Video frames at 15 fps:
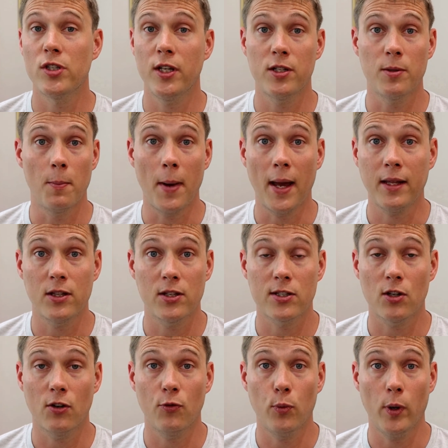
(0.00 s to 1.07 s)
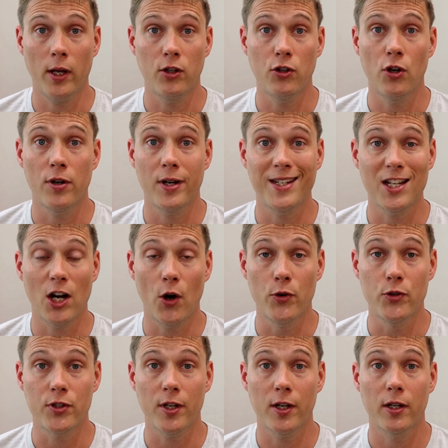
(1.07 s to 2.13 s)
need to make the software. You don't need to
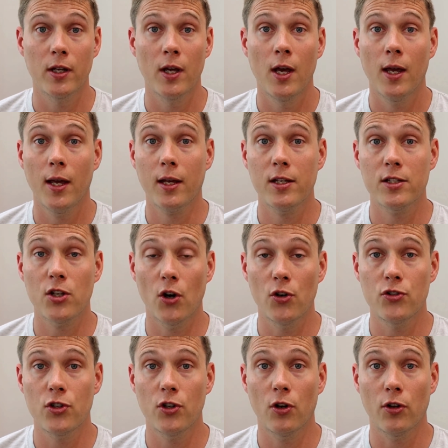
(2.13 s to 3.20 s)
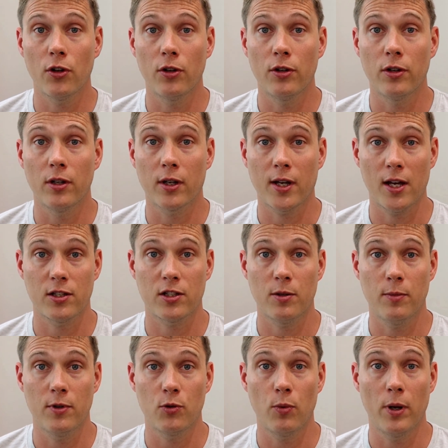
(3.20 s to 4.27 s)
host it. It gets hosted on the
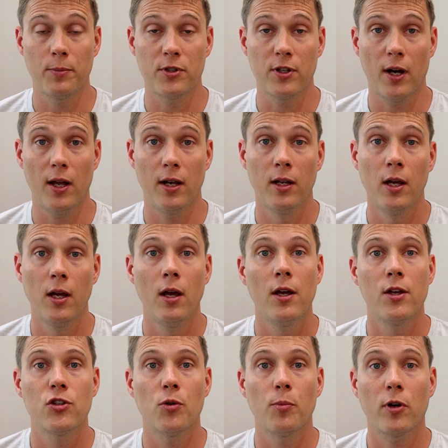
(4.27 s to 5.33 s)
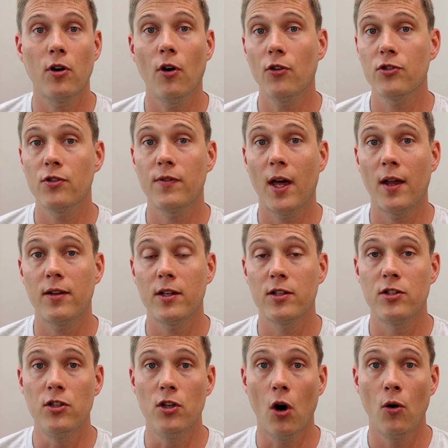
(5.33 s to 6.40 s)
customer's website. So because of that,
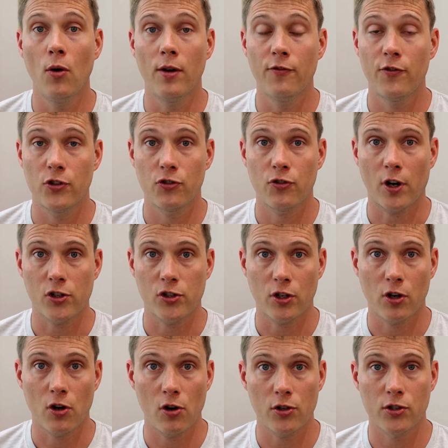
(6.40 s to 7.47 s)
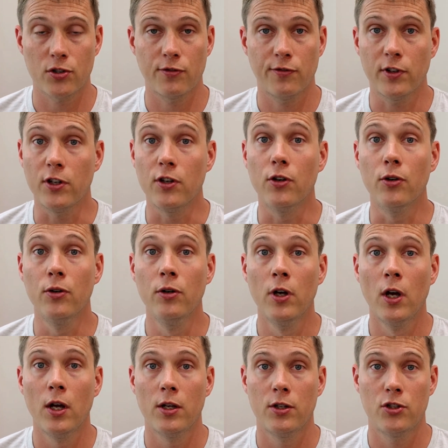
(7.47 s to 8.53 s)
there's no infrastructure costs for you
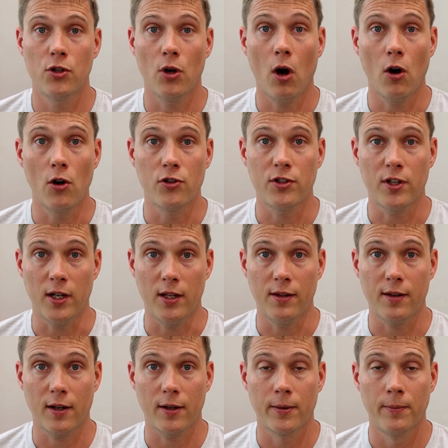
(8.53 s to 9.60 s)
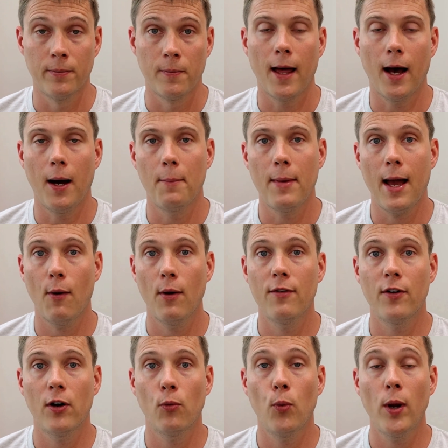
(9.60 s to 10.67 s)
to host anything.
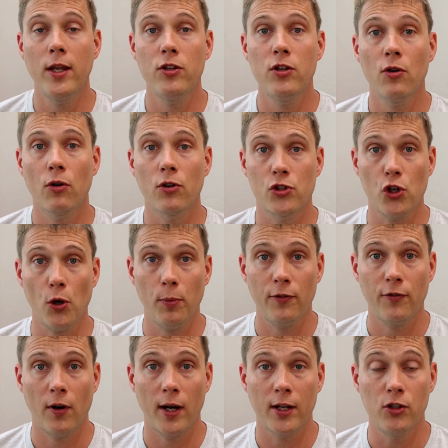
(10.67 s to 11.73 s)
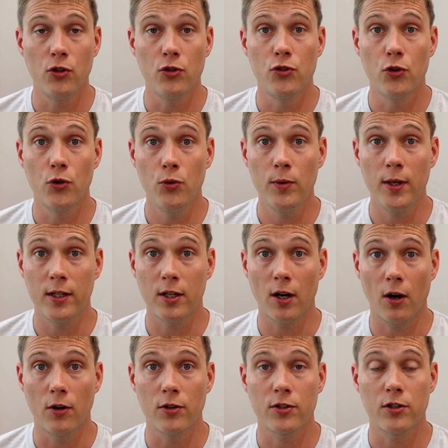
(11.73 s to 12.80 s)
However, when you're on Shopify, you do need to
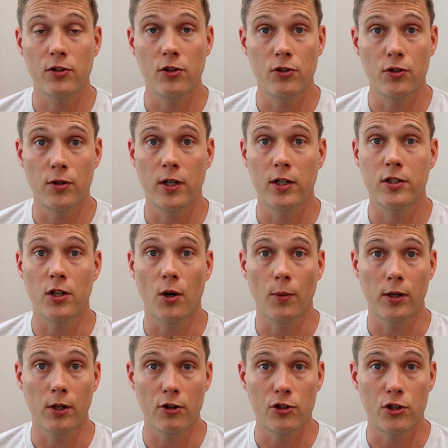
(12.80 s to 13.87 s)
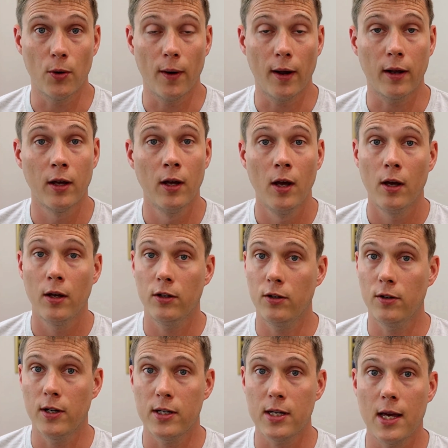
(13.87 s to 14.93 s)
host and you do need to know what you're doing. You
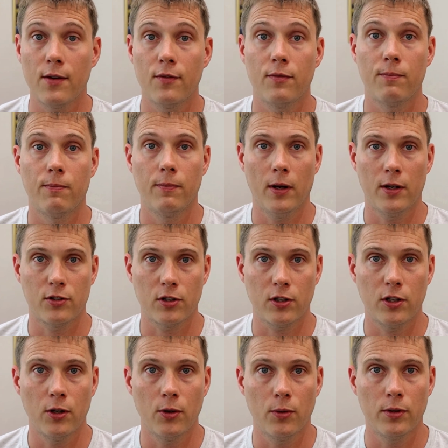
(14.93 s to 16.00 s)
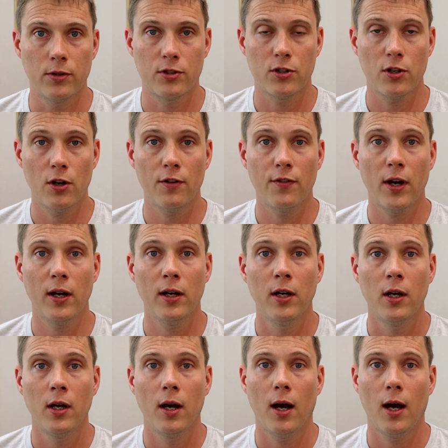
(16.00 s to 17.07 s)
need to have a secure server
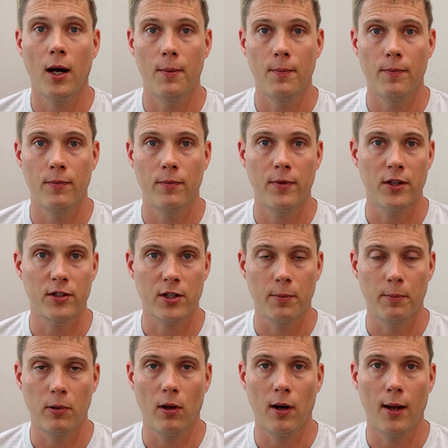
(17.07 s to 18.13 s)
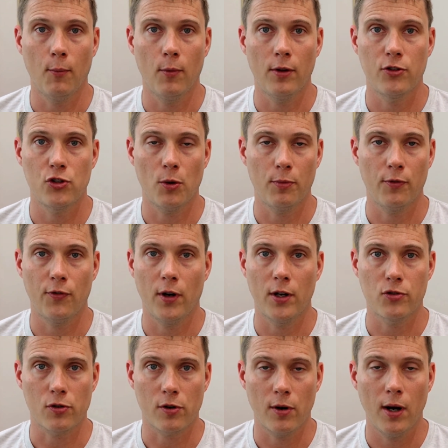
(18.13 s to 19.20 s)
that's compliant with
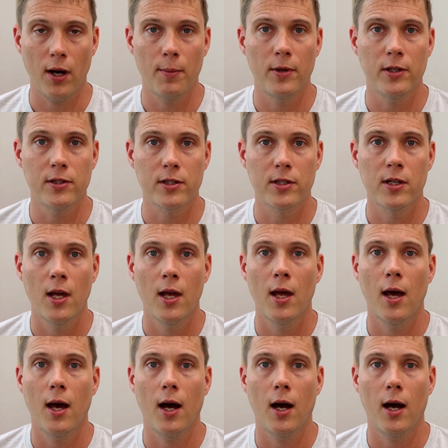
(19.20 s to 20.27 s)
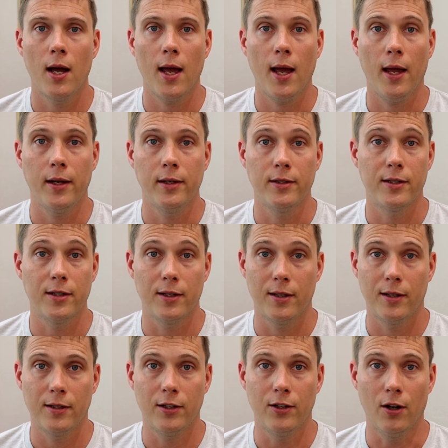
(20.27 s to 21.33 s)
Shopify's requirements, and
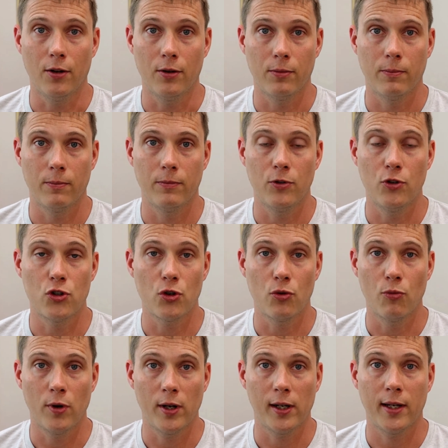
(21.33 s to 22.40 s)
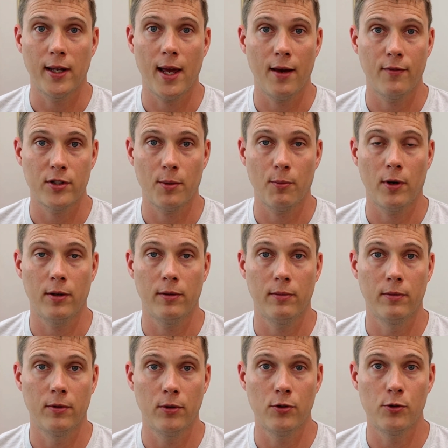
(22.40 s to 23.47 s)
you should really have someone
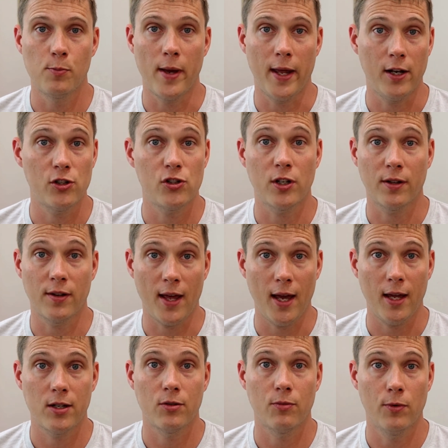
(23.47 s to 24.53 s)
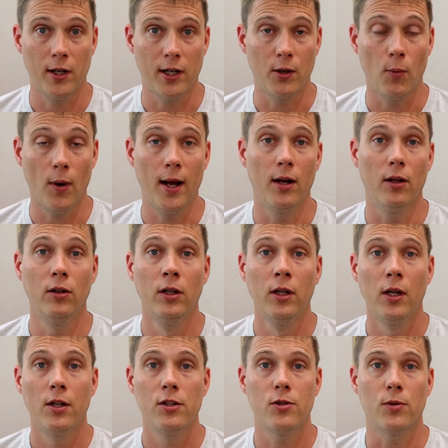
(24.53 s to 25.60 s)
who's managing that really well
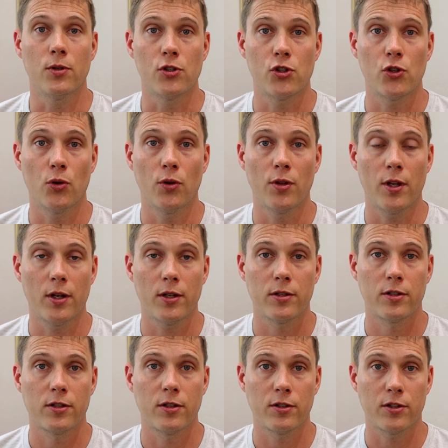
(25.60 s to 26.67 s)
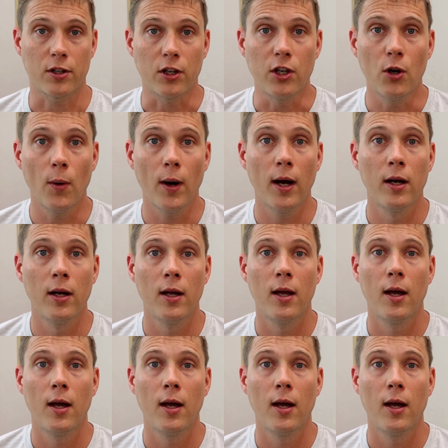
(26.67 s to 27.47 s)
to ensure that it's secure